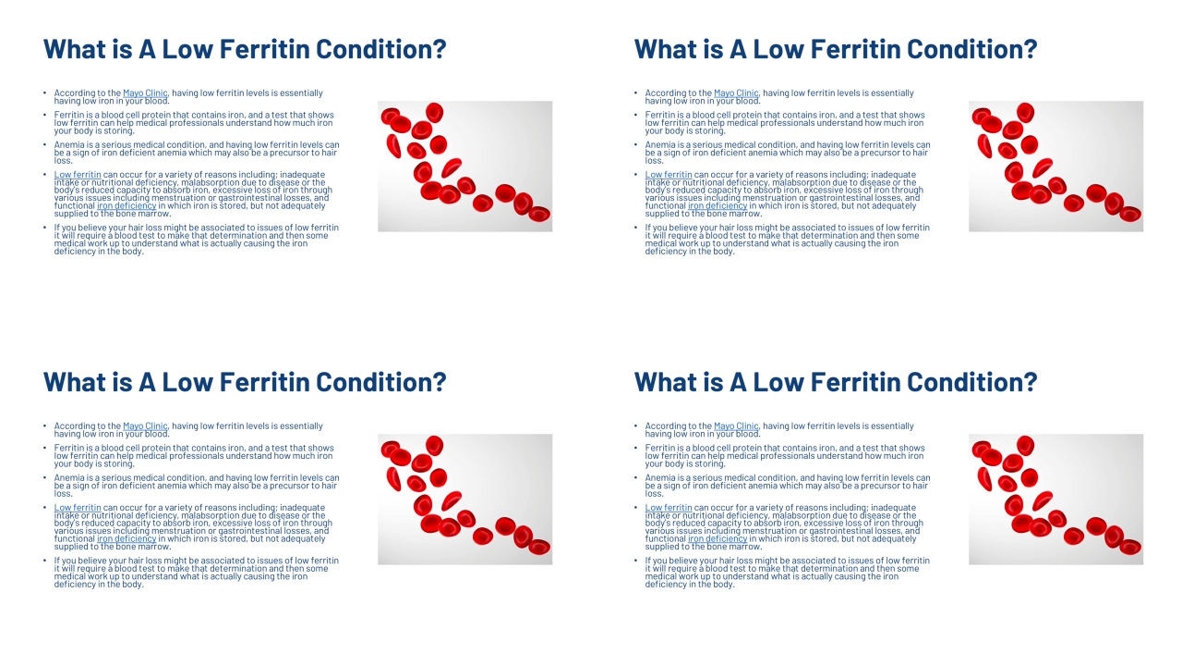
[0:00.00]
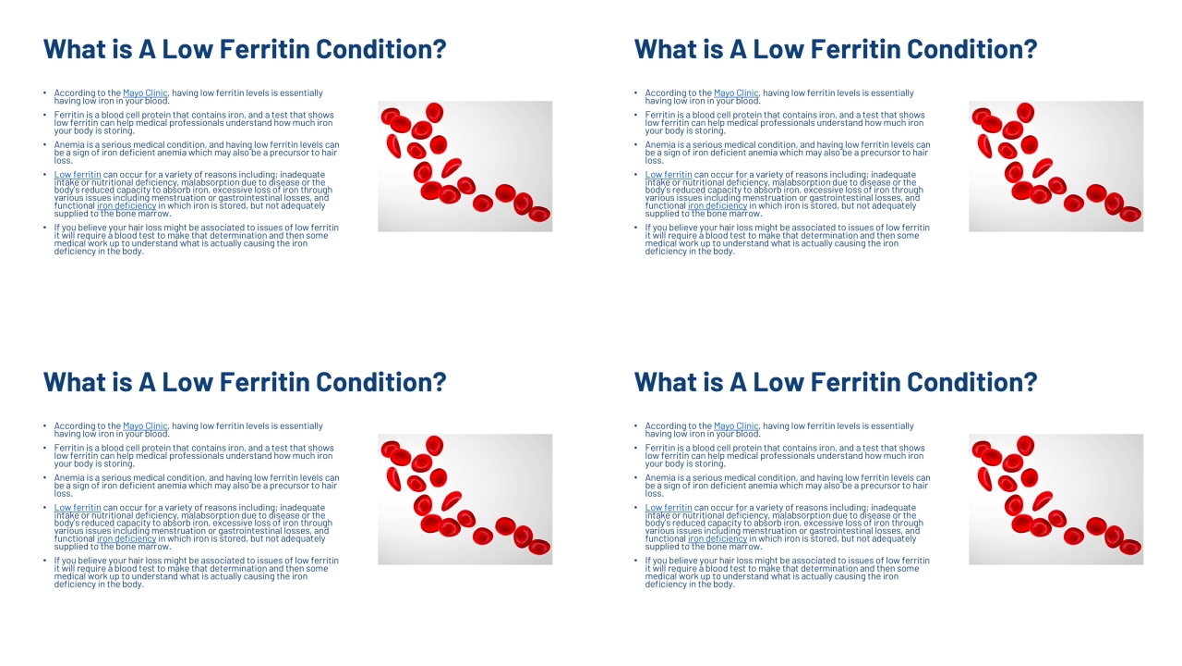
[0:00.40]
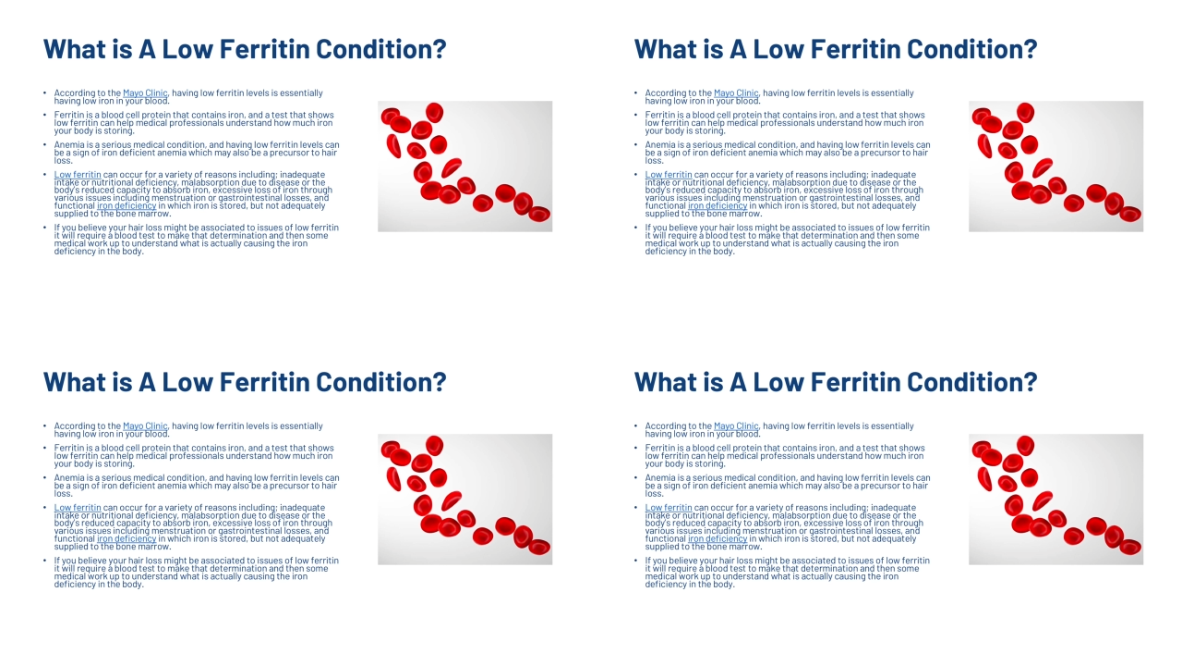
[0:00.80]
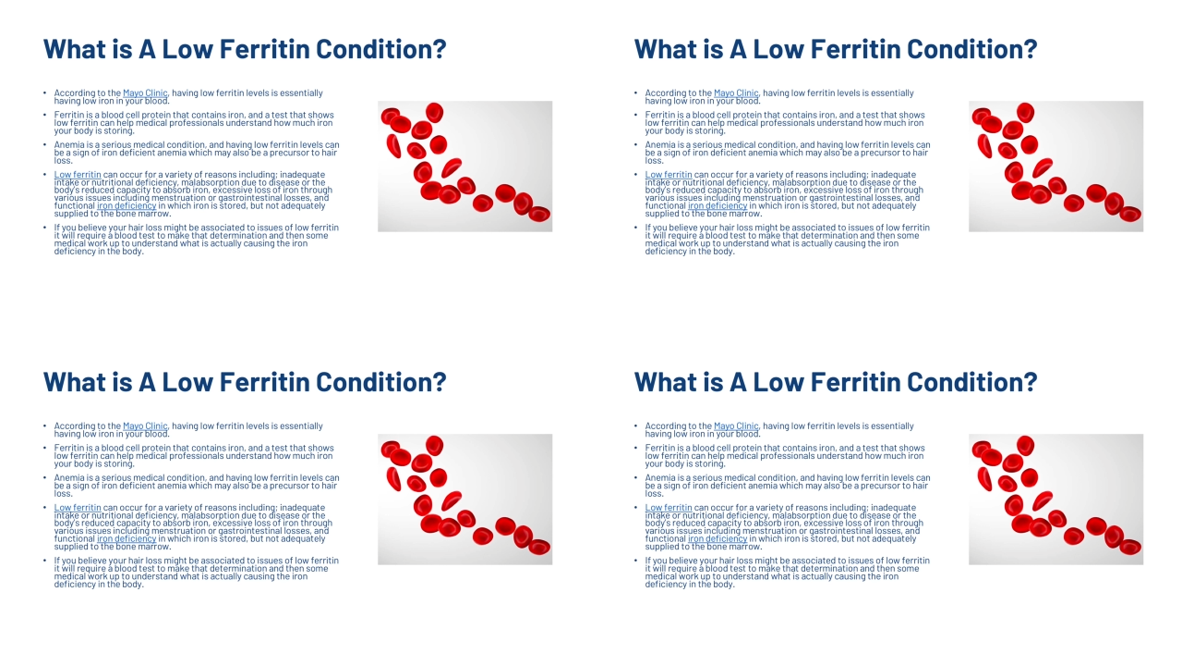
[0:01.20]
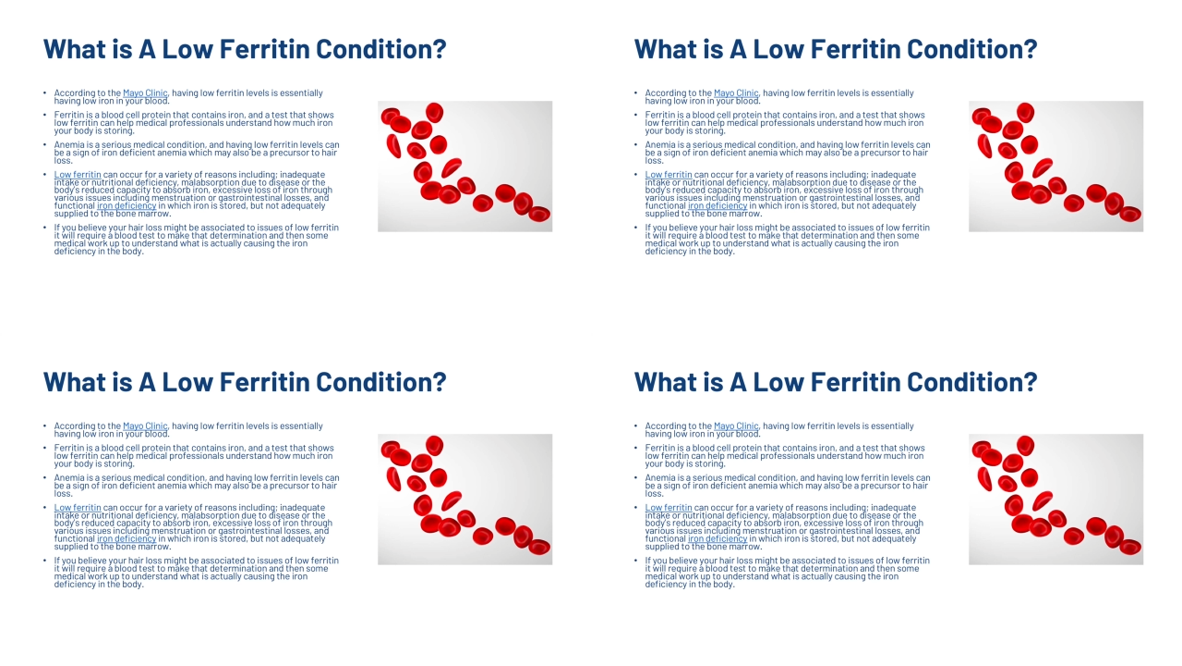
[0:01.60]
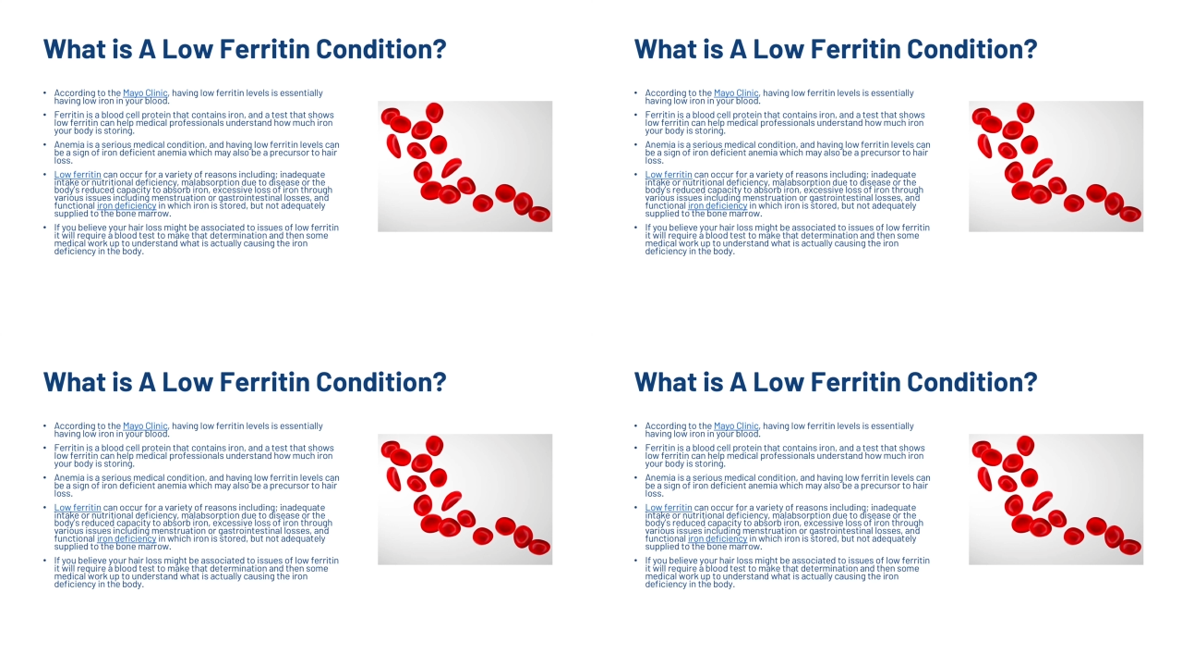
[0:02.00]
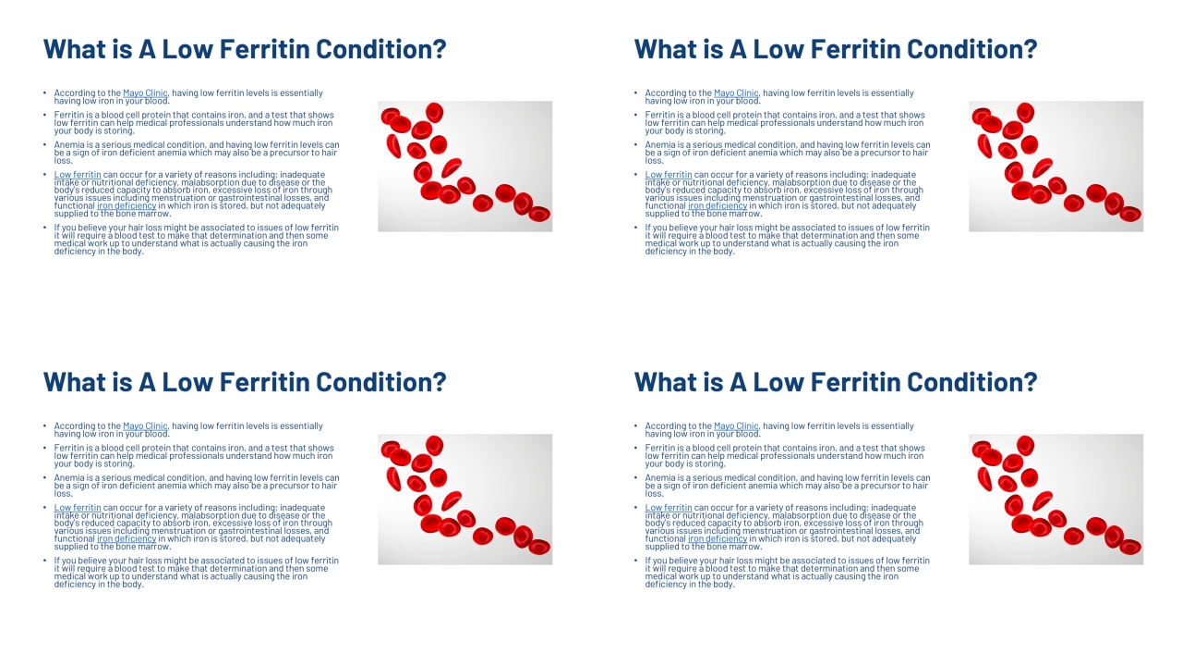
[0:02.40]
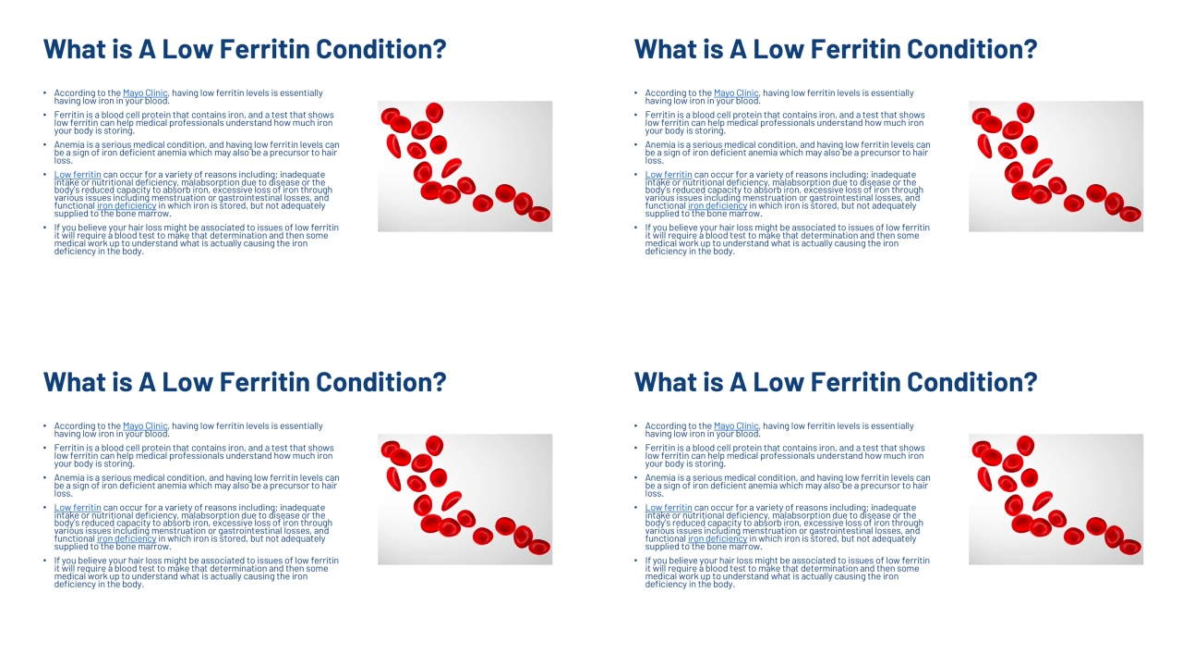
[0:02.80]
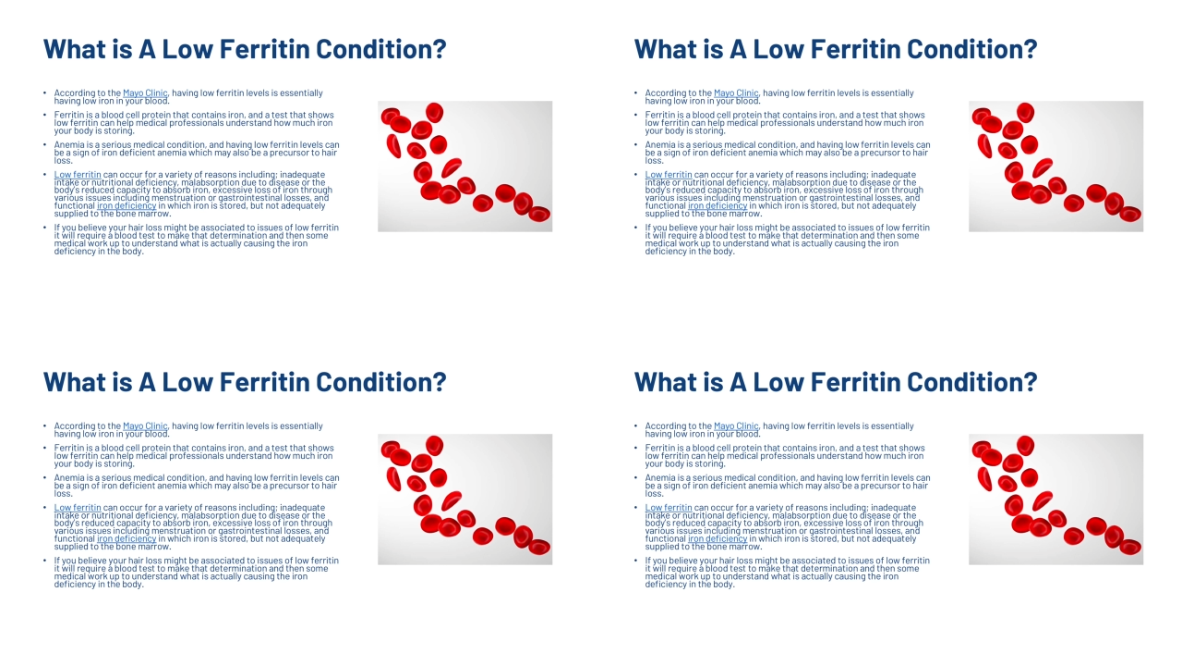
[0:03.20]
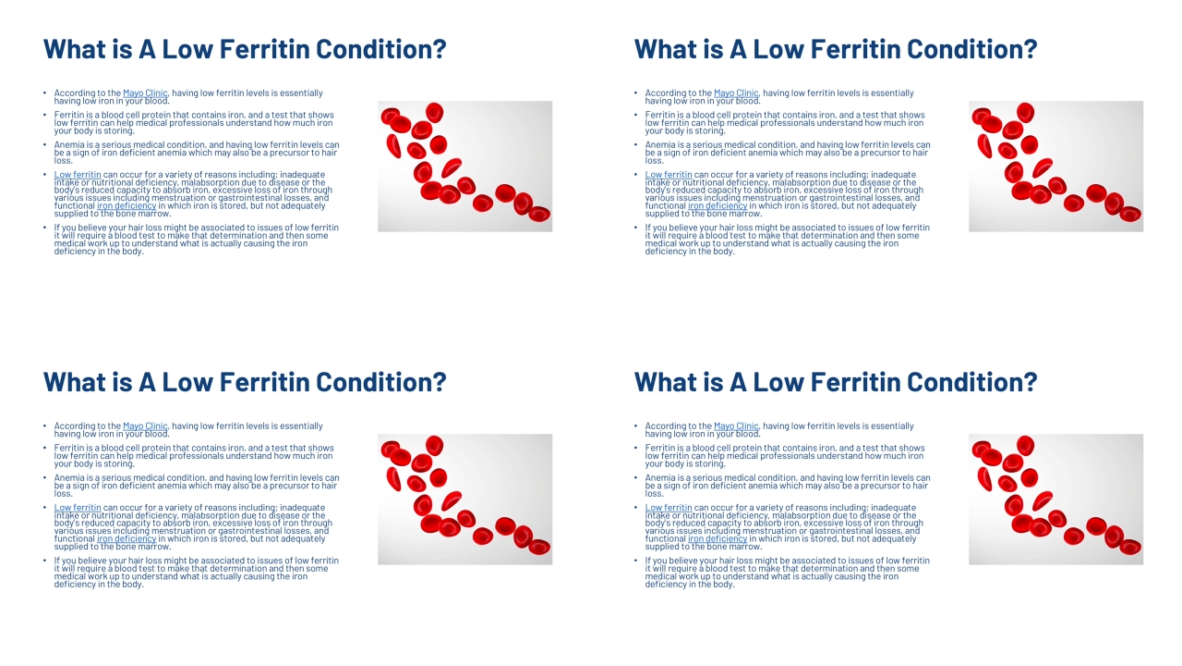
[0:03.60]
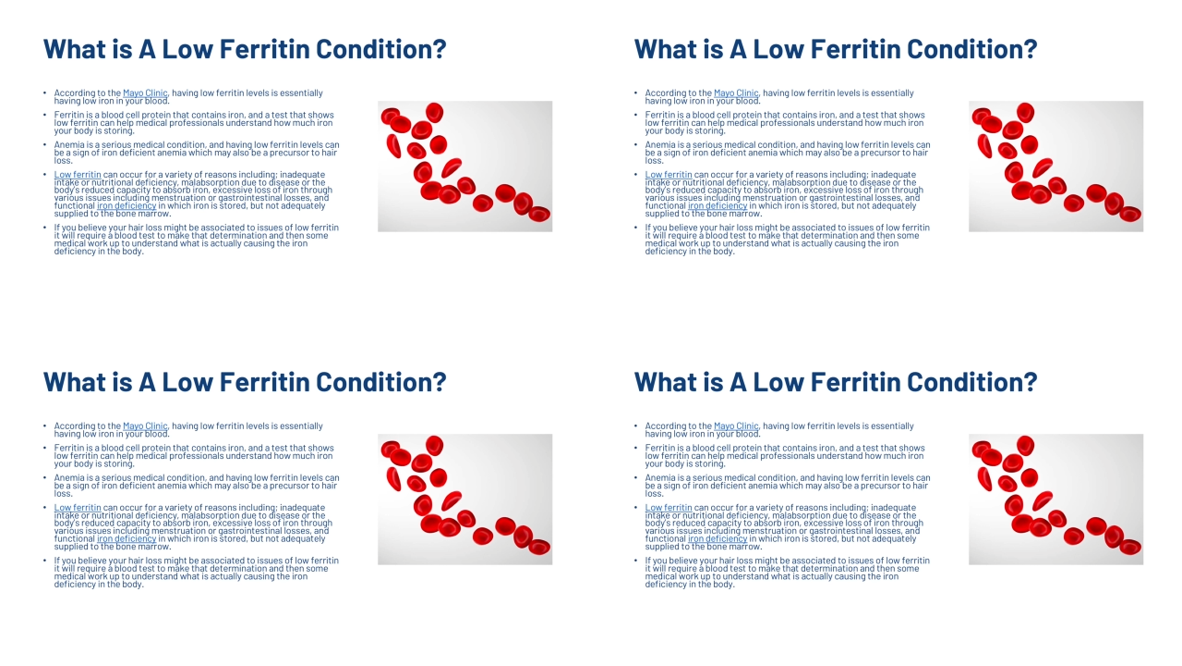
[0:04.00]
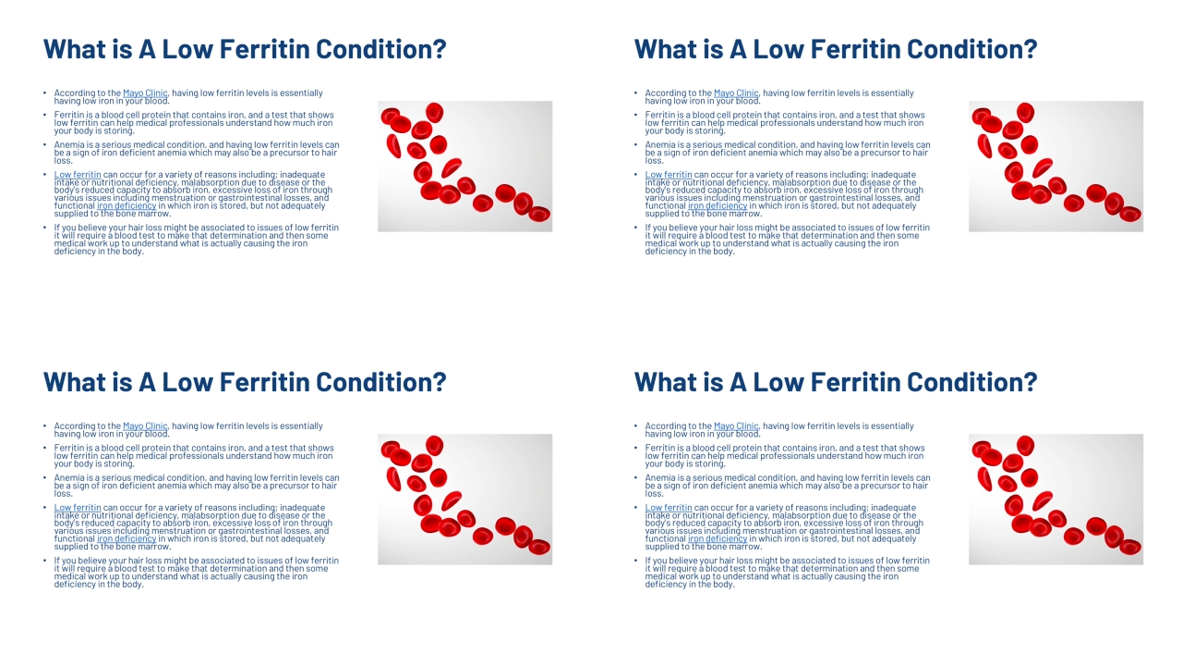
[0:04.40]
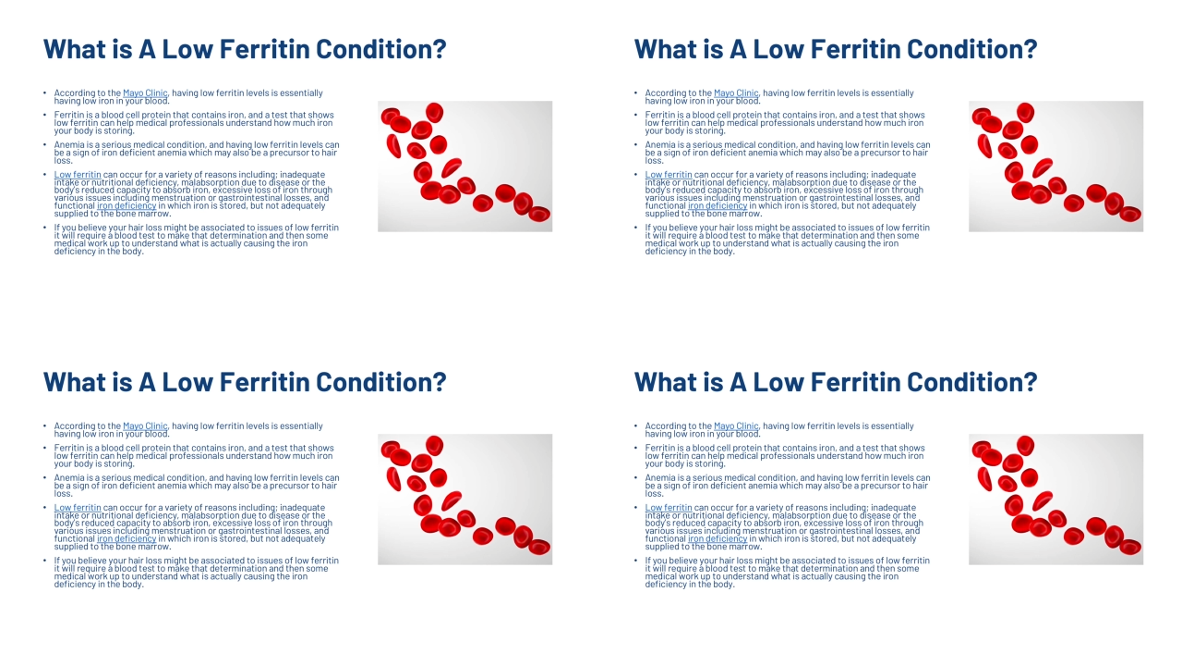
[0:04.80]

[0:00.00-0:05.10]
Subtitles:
(no speaker visible)